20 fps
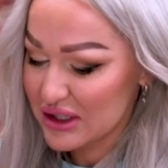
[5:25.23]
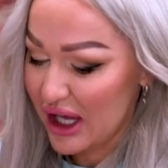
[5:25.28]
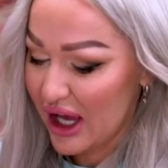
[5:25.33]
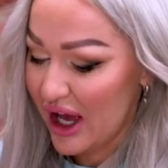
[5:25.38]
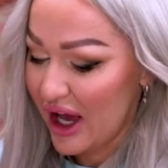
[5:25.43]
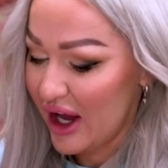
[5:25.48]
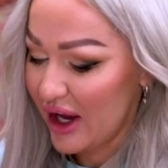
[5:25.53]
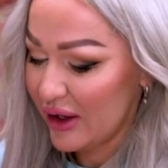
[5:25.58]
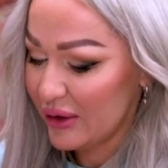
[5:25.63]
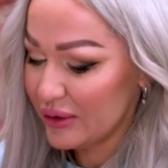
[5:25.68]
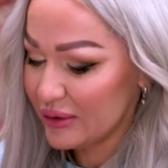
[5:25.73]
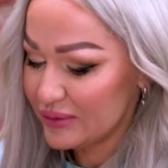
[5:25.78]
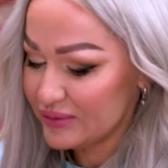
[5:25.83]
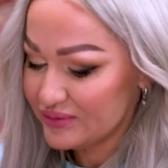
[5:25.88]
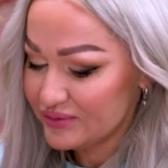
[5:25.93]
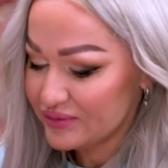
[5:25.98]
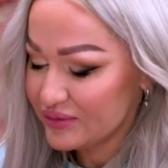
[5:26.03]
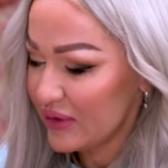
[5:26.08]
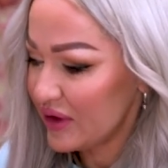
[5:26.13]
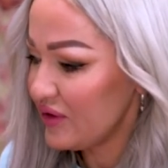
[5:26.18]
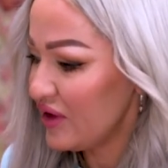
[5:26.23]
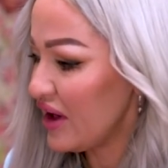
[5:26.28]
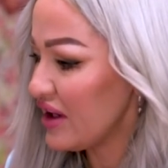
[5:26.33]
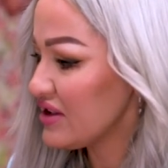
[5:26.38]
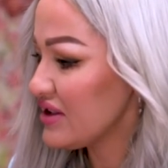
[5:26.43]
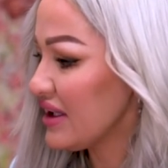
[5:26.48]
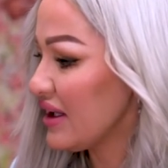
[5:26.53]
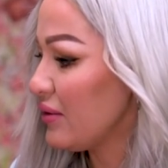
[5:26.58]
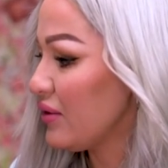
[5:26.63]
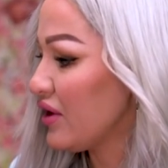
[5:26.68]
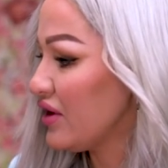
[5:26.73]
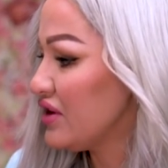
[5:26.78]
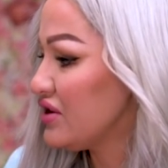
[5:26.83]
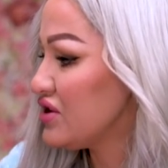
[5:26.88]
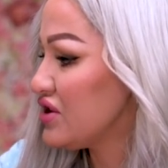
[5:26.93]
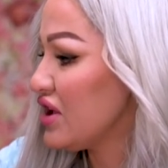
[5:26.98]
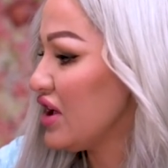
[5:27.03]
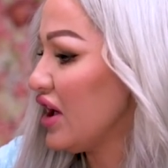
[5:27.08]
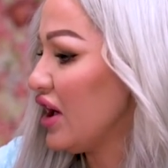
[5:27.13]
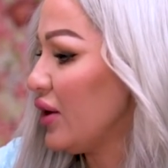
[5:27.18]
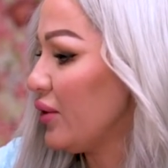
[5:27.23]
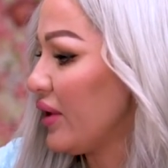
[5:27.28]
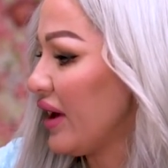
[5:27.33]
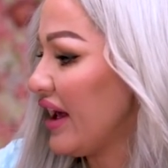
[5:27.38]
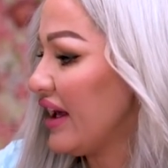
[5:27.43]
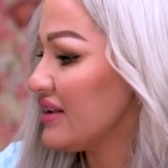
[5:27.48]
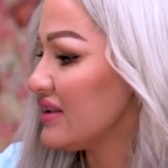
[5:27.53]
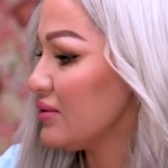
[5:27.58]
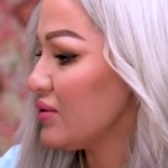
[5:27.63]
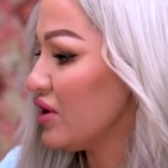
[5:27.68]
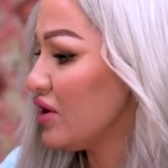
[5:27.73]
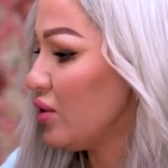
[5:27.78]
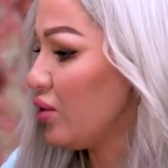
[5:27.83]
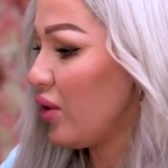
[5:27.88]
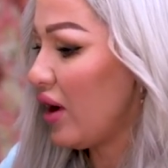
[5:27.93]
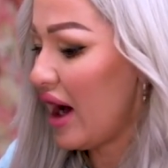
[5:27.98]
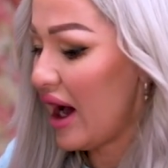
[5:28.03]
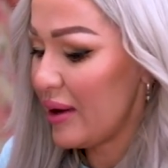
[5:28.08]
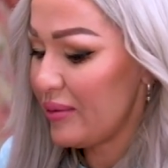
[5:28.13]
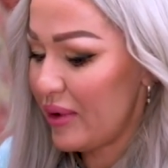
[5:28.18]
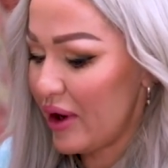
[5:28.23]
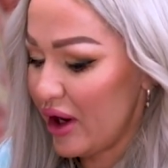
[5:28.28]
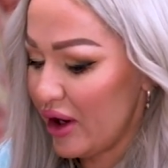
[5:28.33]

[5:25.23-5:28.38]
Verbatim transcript: So, first thing I'm going to do is I'm going to wipe